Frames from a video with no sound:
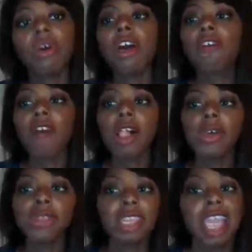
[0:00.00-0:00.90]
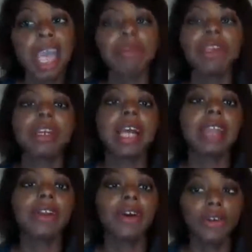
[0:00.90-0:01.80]
follow the Gap Year Guide
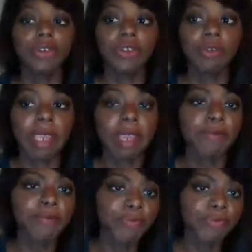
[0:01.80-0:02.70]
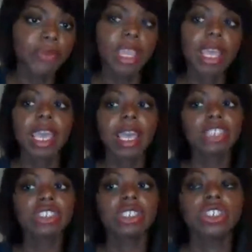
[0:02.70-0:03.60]
on Udemy, and
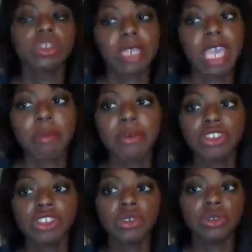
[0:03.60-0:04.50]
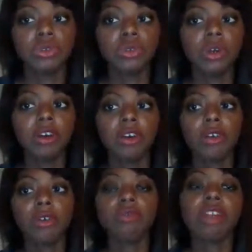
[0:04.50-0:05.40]
you'll be able to
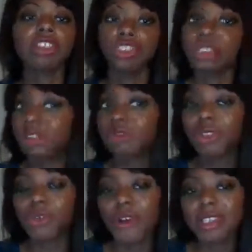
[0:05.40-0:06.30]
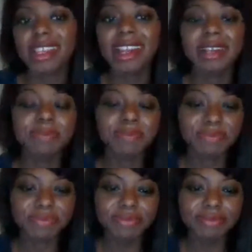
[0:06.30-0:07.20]
register for the course there.
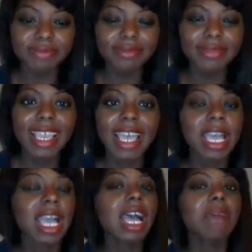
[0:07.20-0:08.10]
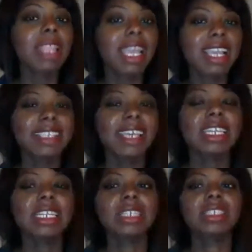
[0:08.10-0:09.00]
Like I said, it
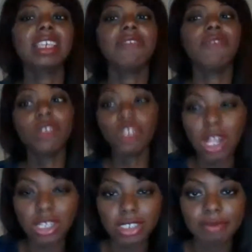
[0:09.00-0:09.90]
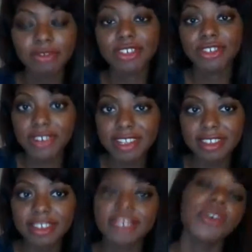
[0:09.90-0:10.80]
is a full scholarship for
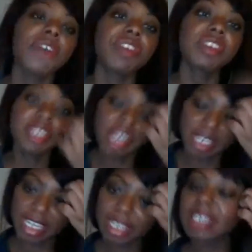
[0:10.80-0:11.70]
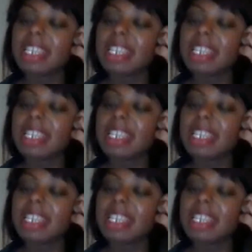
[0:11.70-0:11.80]
students. So if you're studying,